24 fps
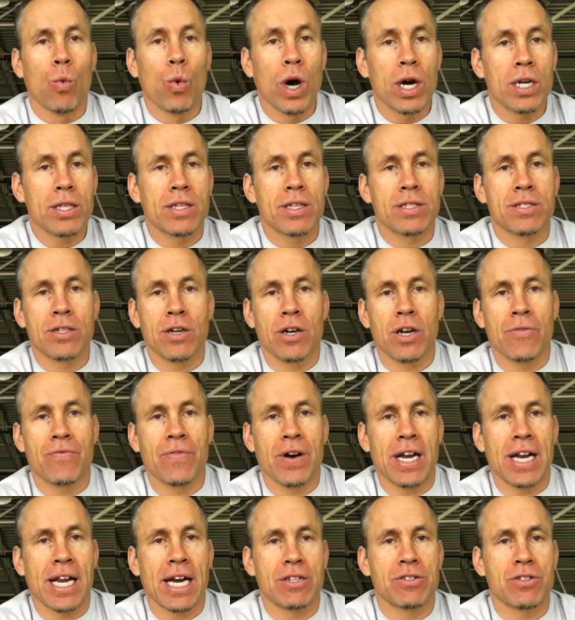what the
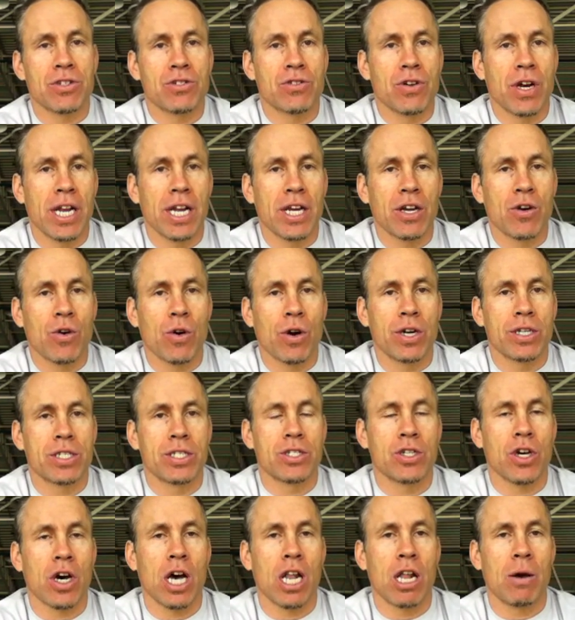Certified Natural Training Course
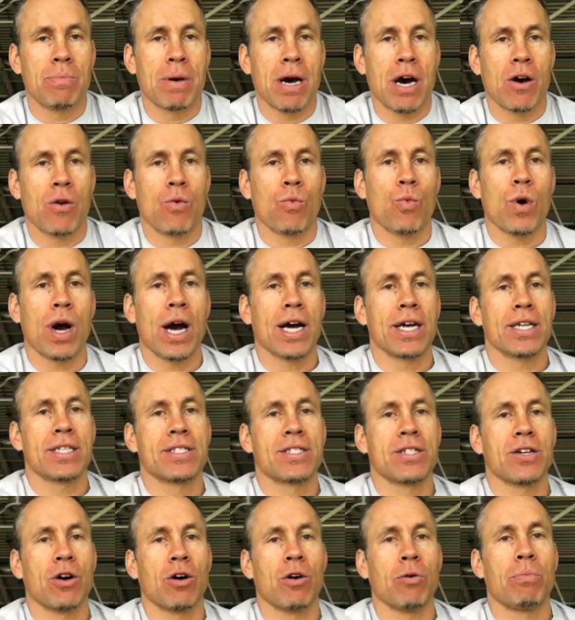is all about and why
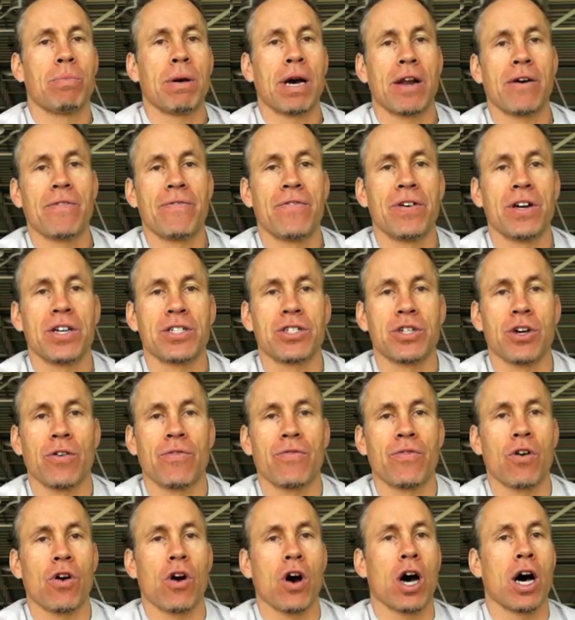it's so beneficial
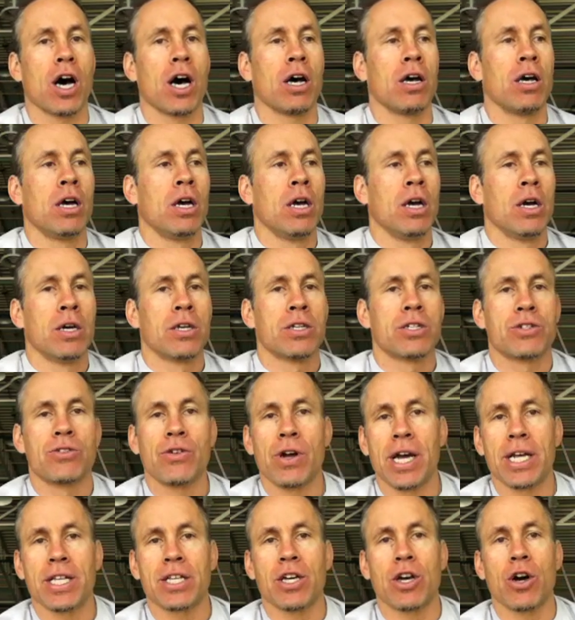for all
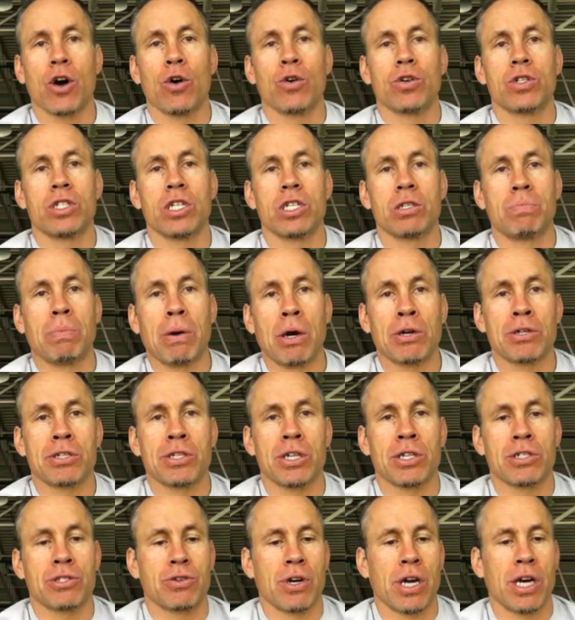strength coaches,
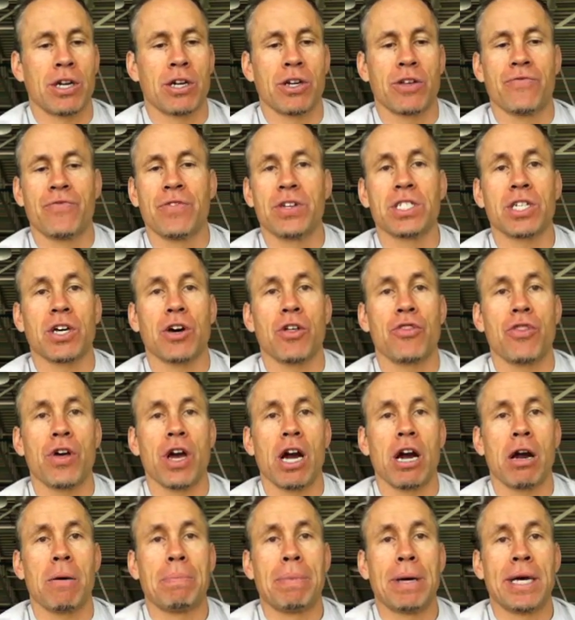personal trainers, physical
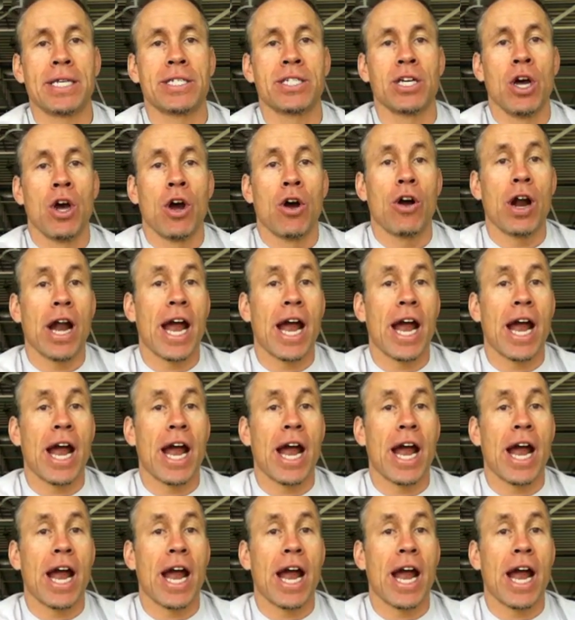therapists,